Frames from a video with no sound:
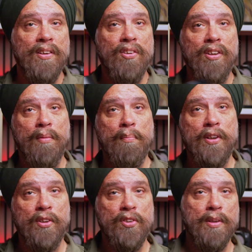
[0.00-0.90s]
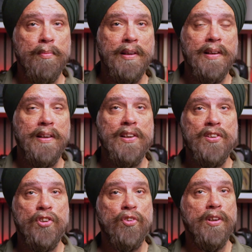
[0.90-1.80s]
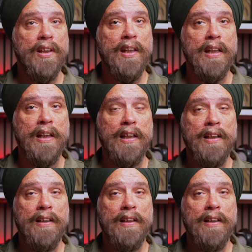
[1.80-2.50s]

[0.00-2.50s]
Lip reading: you can produce something like this that you can hang.